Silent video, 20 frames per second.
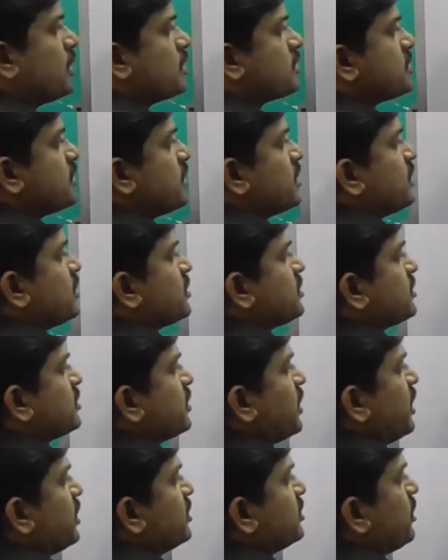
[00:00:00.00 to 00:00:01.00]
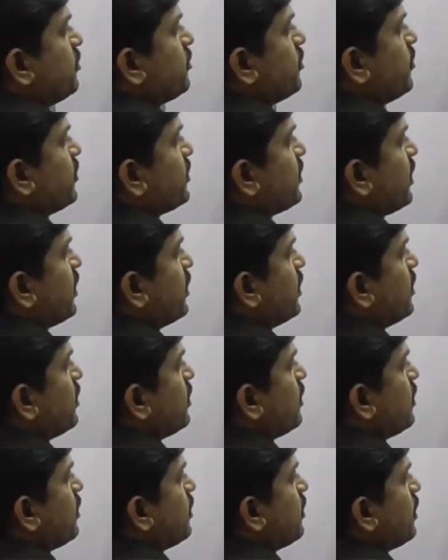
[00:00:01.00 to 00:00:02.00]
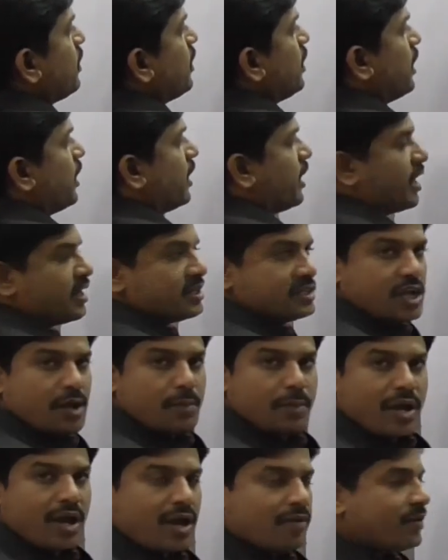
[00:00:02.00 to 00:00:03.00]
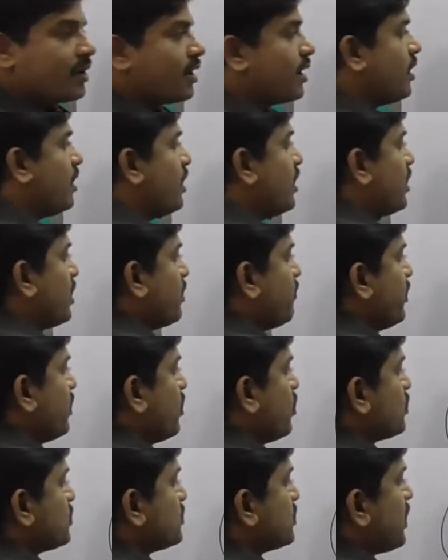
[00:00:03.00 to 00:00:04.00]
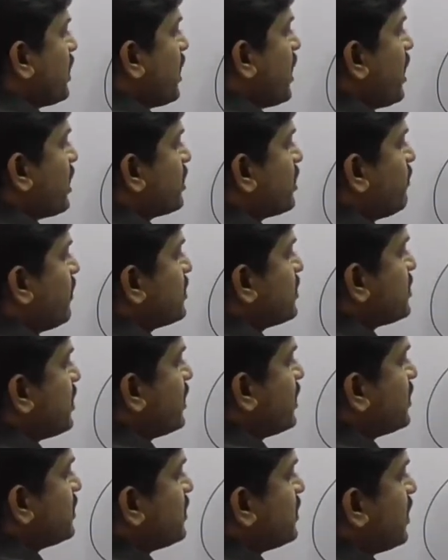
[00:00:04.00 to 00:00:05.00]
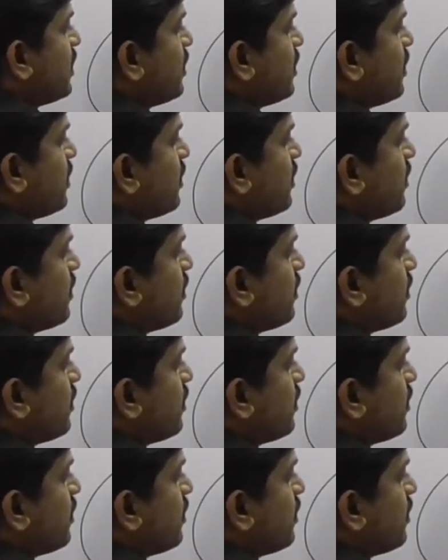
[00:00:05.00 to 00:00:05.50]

See, this is enzyme, you will think. Enzyme having already we know activate site is there.